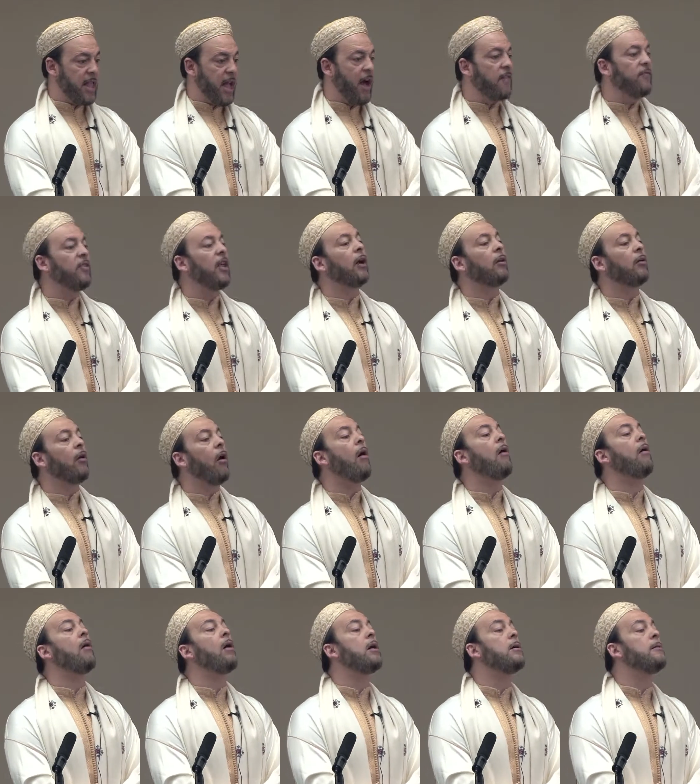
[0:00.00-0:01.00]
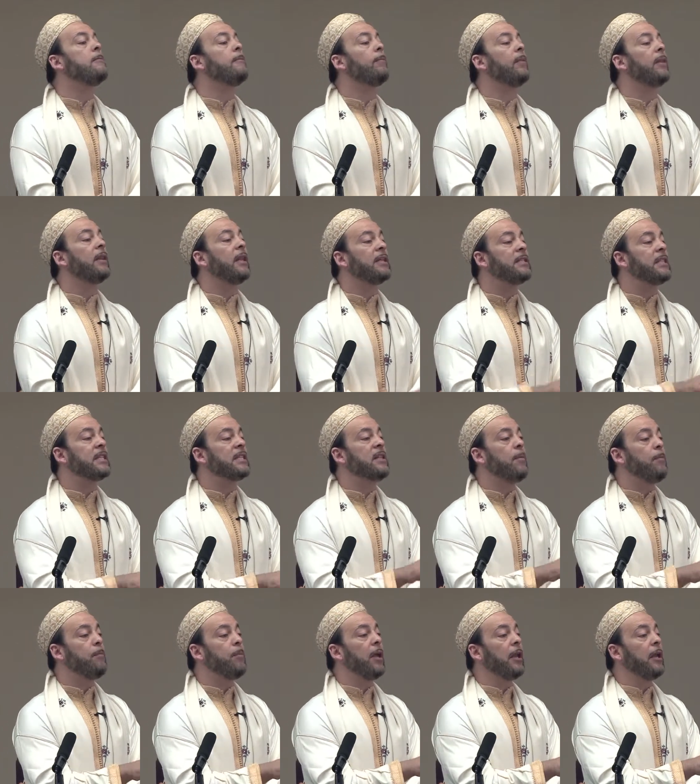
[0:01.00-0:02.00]
they have done wrong. This is
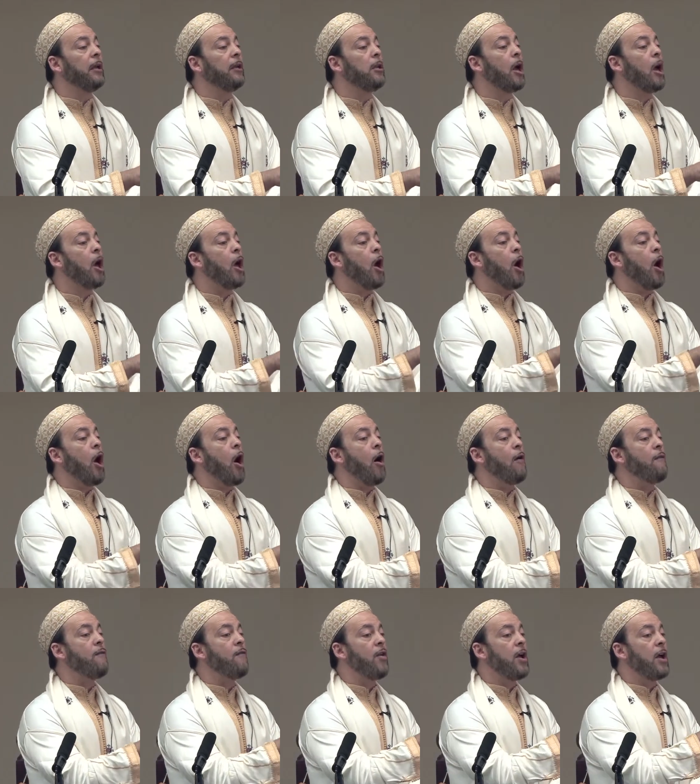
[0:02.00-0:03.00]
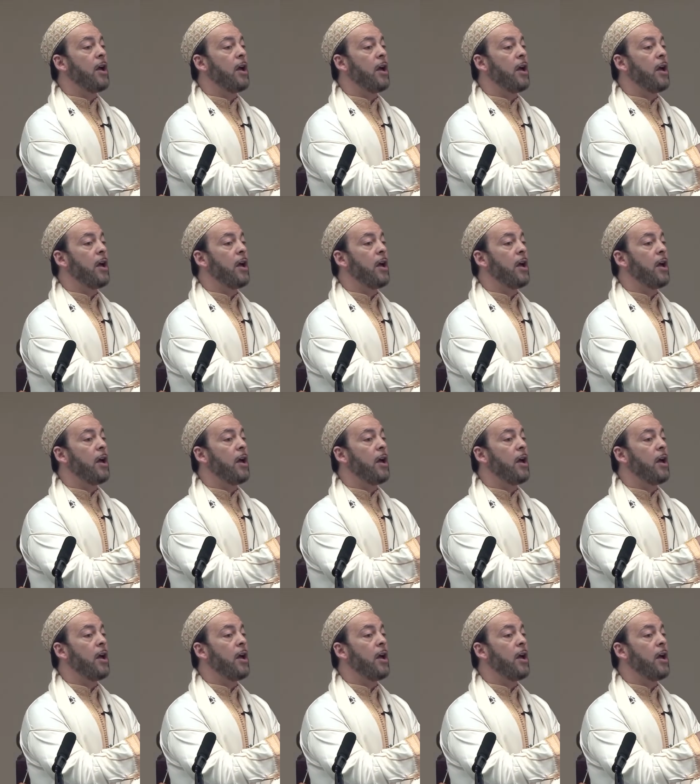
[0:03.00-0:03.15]
the period of